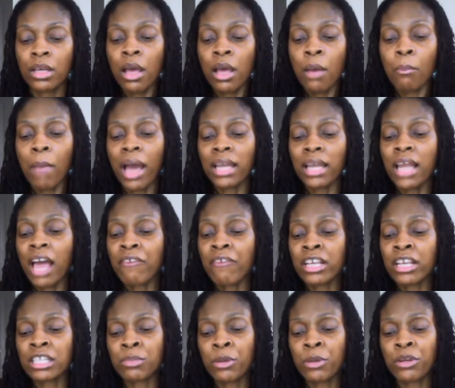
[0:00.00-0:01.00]
My life
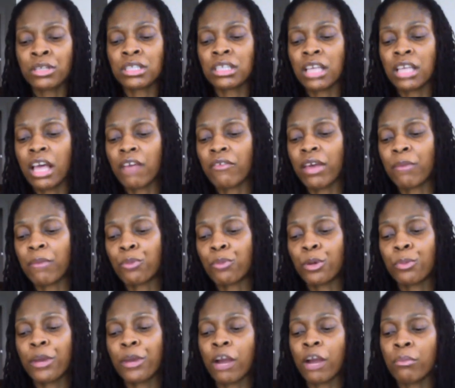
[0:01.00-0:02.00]
experiences have
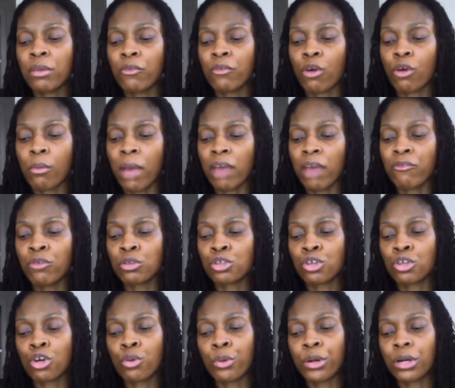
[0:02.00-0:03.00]
prepared me for my future
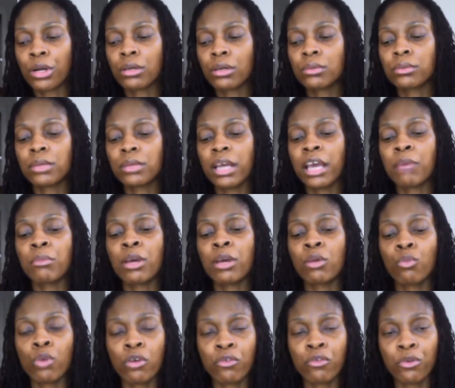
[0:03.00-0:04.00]
career in
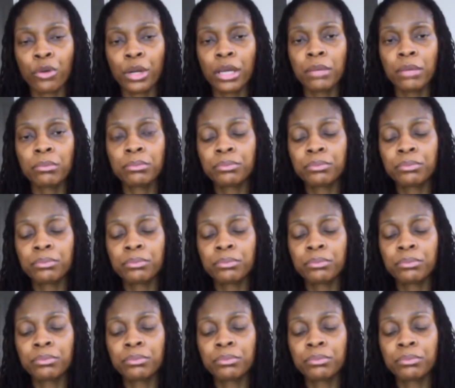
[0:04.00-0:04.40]
midwifery